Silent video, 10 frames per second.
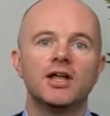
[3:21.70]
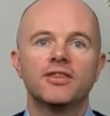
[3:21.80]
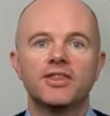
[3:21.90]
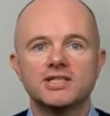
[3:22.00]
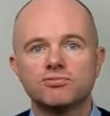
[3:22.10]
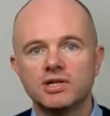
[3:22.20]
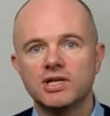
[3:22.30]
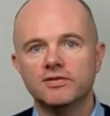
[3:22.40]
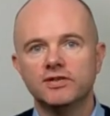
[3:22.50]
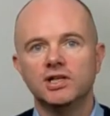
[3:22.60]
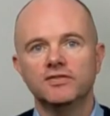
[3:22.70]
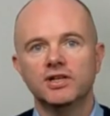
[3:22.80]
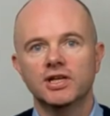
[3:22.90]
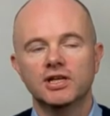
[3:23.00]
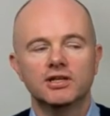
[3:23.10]
that's really evolving
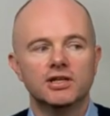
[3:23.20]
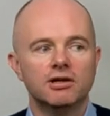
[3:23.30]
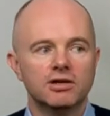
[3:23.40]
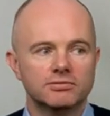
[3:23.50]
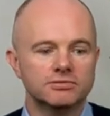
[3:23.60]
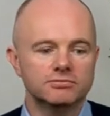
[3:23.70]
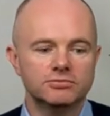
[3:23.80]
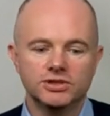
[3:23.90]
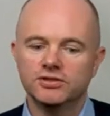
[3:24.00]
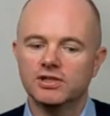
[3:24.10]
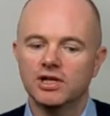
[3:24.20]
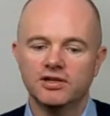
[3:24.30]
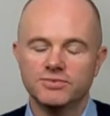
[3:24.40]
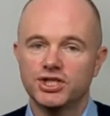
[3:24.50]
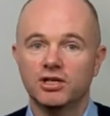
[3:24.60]
and you know our, we use a lot of
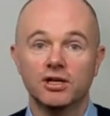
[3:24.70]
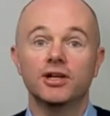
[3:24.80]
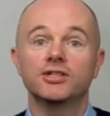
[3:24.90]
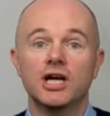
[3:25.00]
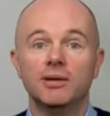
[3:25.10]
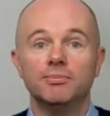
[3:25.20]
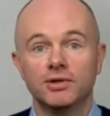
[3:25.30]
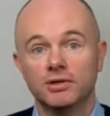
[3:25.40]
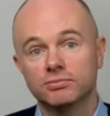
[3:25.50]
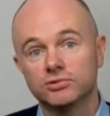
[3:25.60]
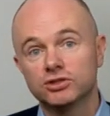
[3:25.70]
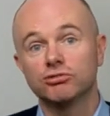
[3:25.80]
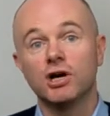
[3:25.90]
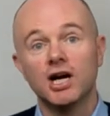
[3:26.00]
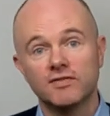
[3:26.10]
machine learning to help
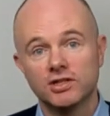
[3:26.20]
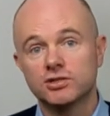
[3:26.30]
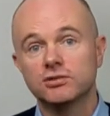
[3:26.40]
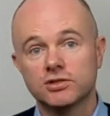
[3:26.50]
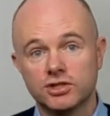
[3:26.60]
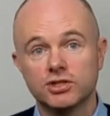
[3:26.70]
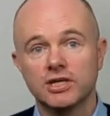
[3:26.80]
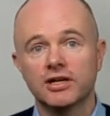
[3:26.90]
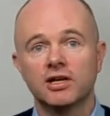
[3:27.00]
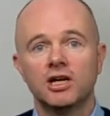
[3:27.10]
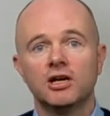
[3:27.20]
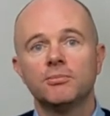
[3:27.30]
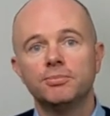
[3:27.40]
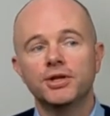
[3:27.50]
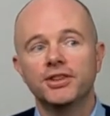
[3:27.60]
drive our tools to do that
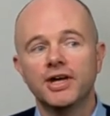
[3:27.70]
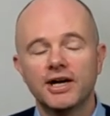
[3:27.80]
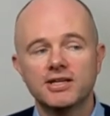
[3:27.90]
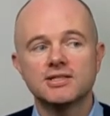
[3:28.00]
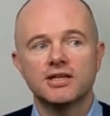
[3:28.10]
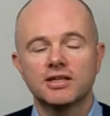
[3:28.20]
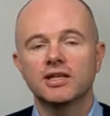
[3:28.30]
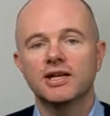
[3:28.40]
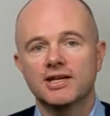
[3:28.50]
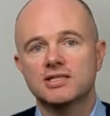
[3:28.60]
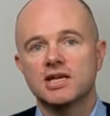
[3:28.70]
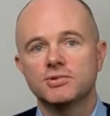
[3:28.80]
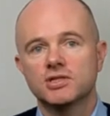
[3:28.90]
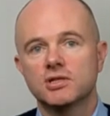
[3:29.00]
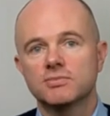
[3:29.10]
but that is i think the next step in
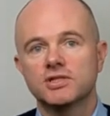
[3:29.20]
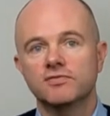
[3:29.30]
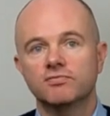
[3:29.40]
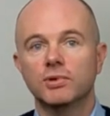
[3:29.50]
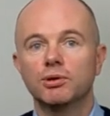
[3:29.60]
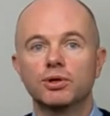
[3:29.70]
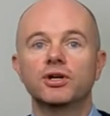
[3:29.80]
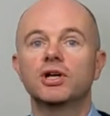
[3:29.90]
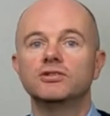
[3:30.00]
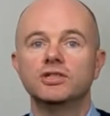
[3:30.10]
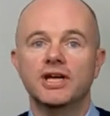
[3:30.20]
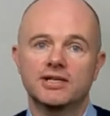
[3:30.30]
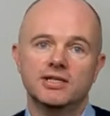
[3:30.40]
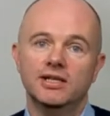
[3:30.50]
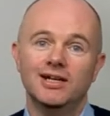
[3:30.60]
terms of where we're going to go to
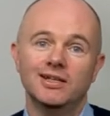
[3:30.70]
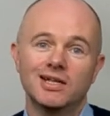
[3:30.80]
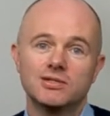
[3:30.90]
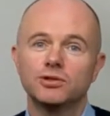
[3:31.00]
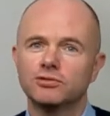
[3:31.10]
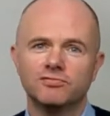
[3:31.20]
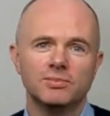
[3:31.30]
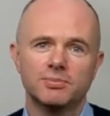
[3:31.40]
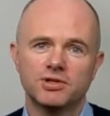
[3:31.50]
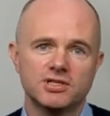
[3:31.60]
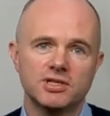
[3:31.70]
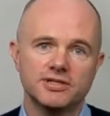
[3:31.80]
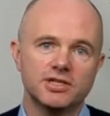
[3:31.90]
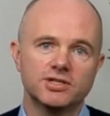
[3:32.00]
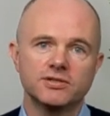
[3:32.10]
next and that, that's all driven by
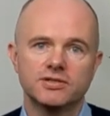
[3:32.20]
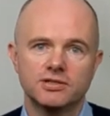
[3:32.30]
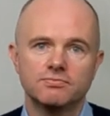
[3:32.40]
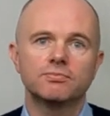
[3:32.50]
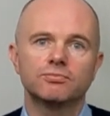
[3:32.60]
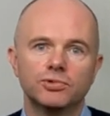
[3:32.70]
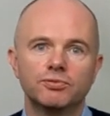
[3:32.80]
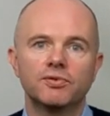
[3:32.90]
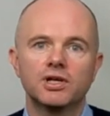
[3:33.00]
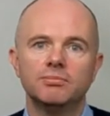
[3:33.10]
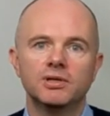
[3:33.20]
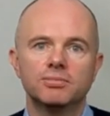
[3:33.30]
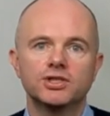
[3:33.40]
personalization so we've got a big push